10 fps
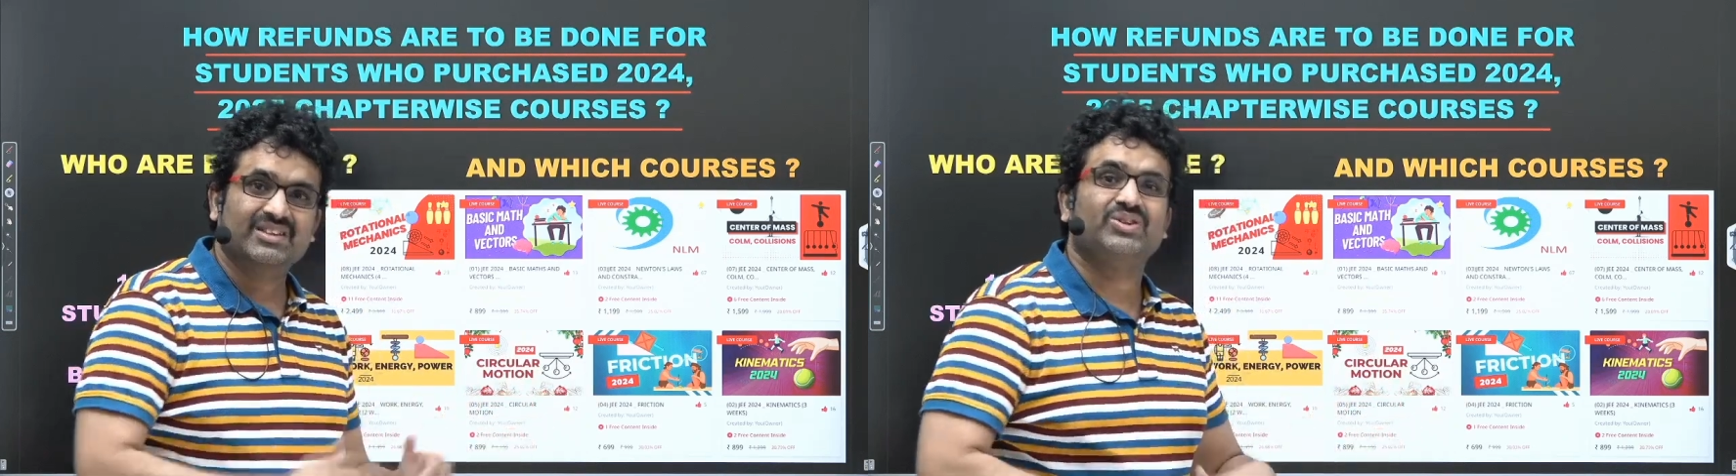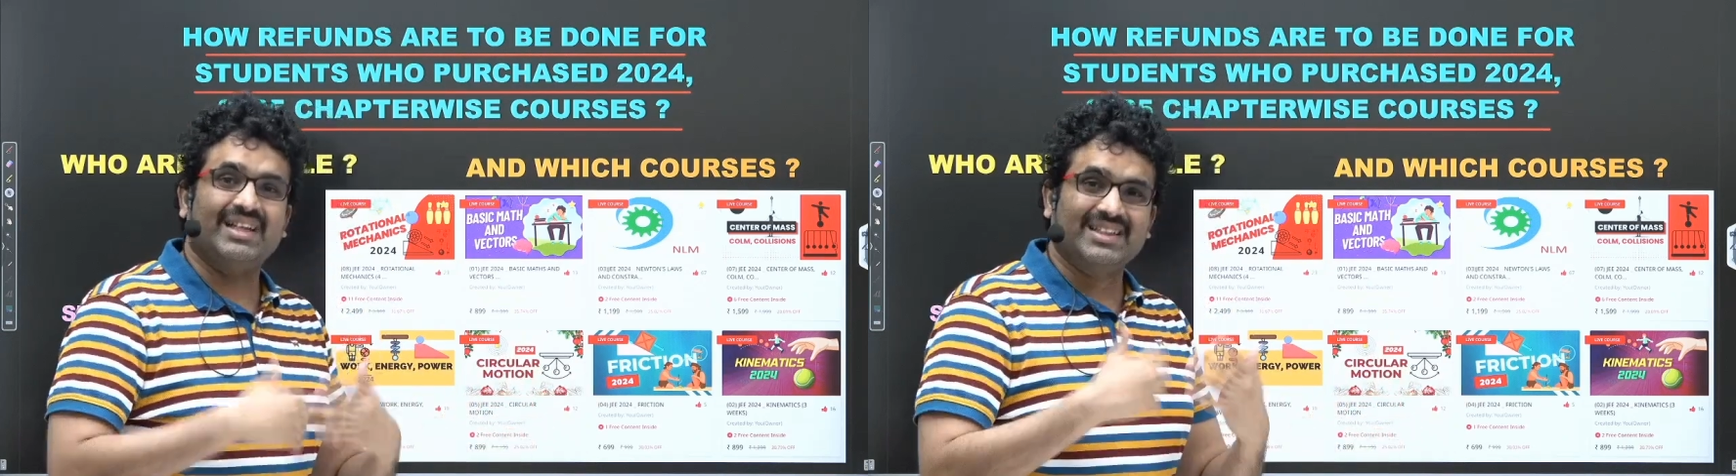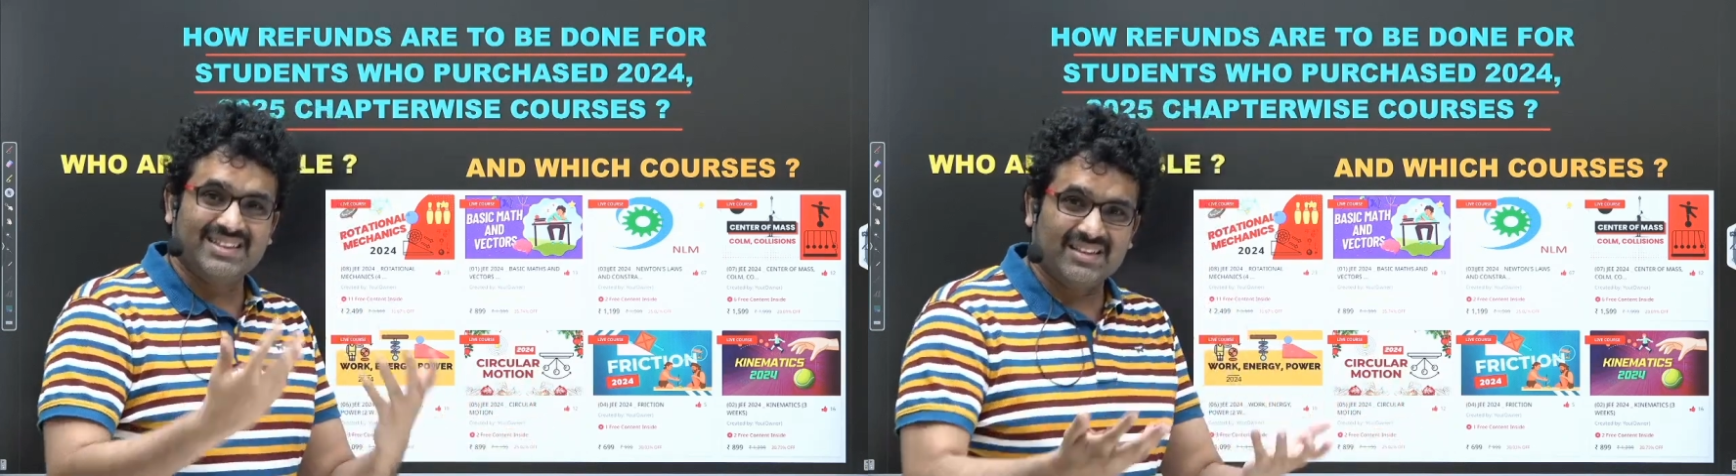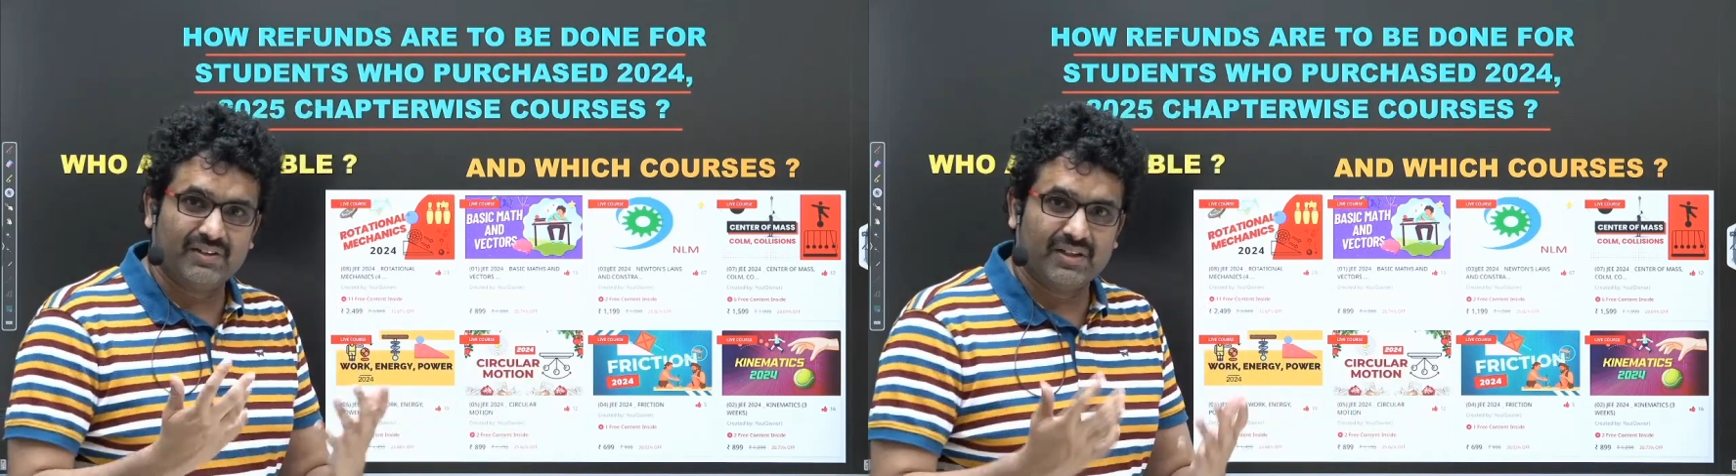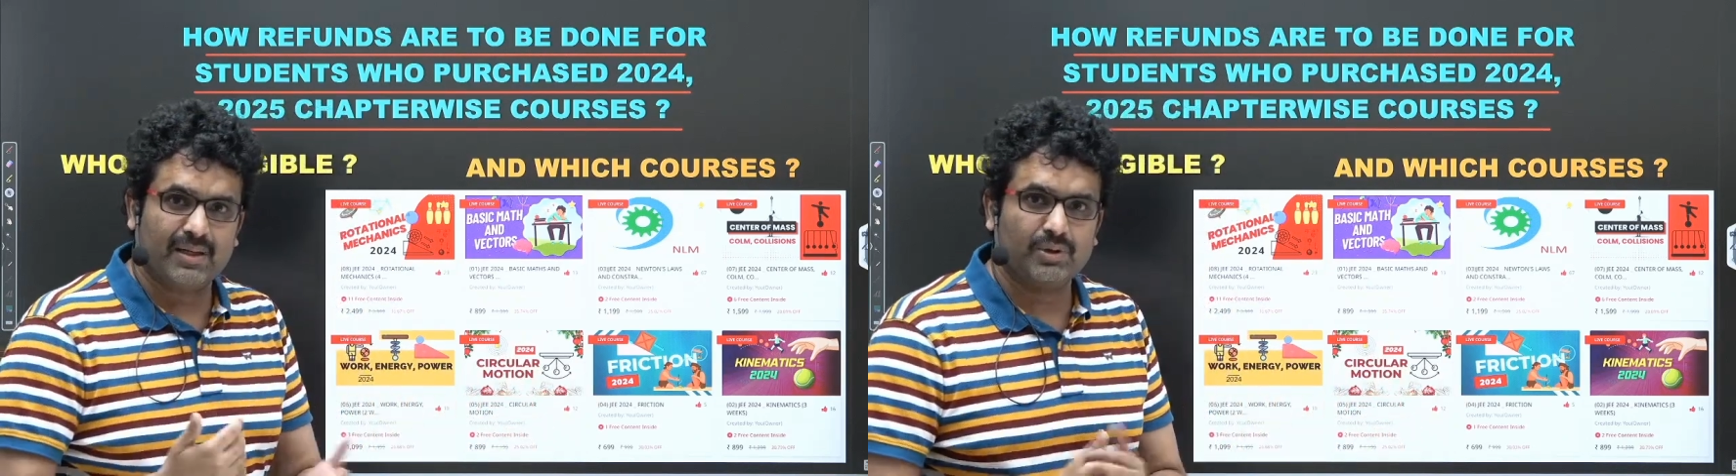So that's the
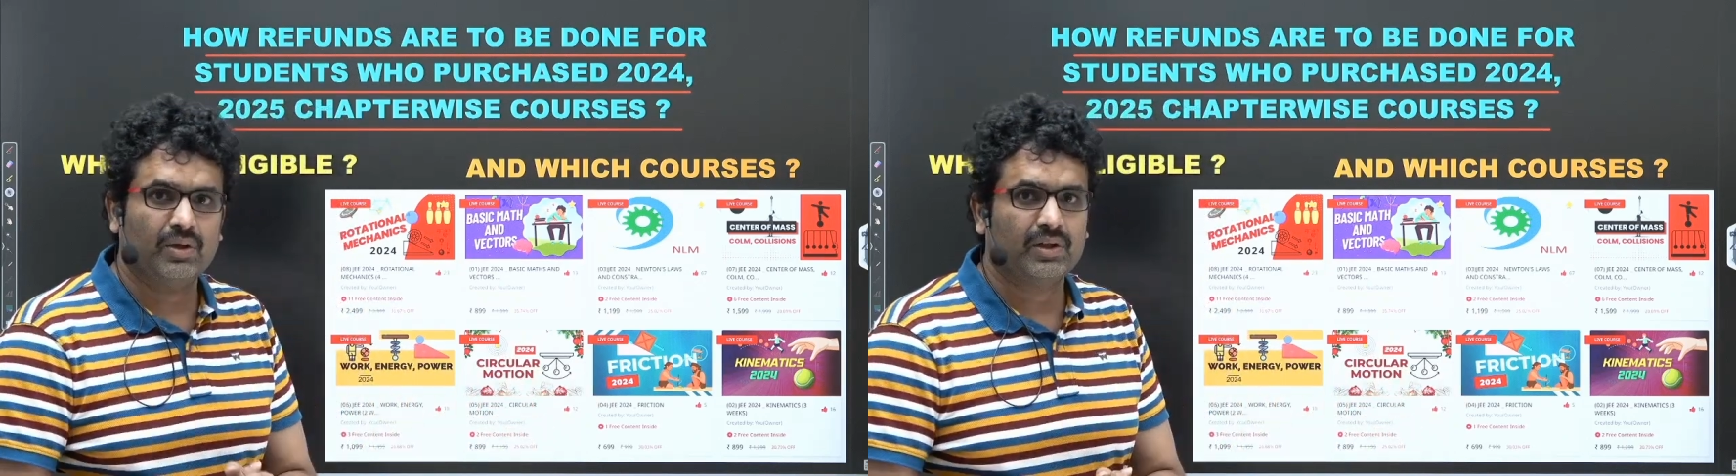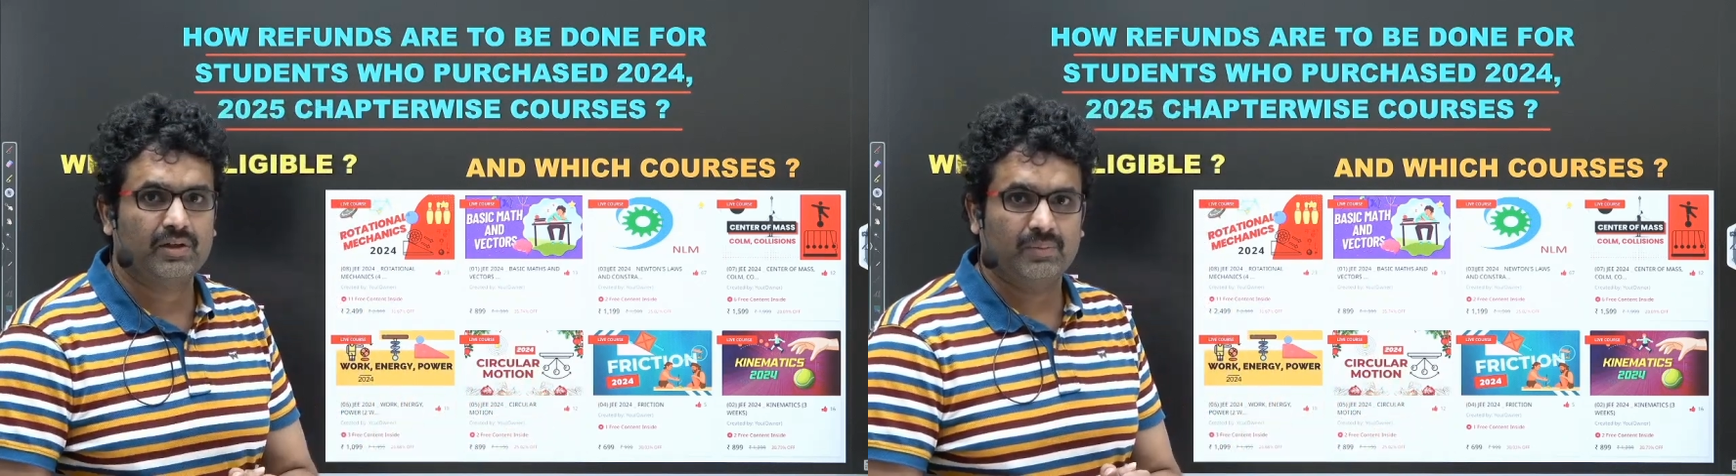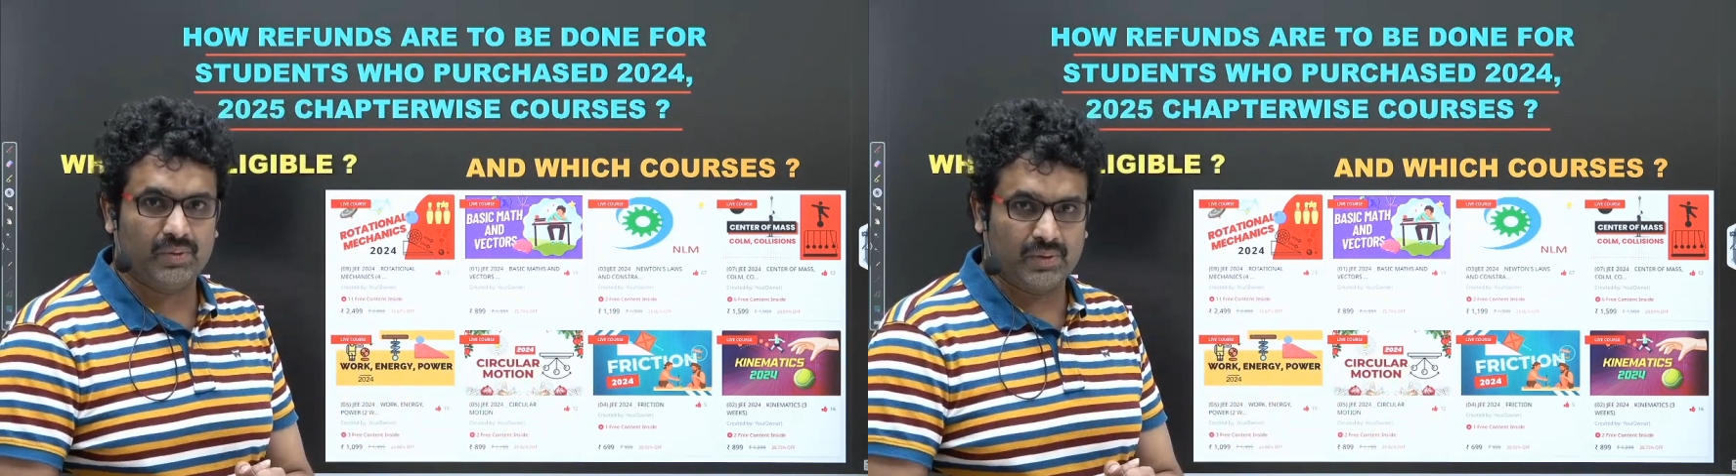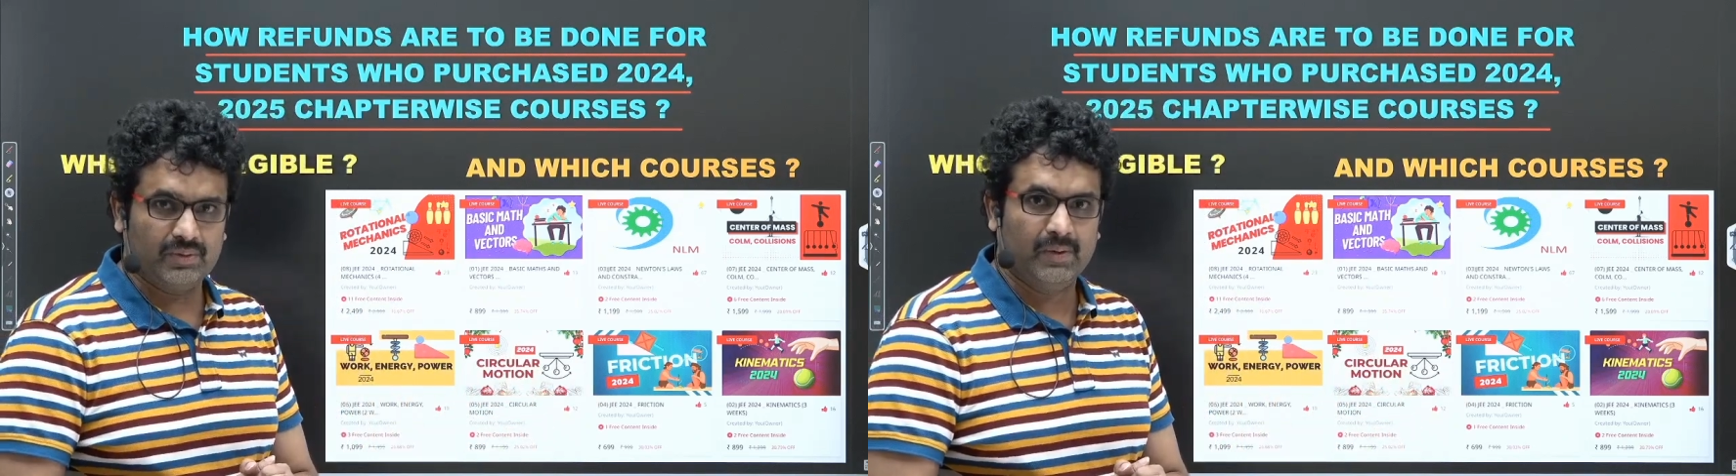refund I'm talking about.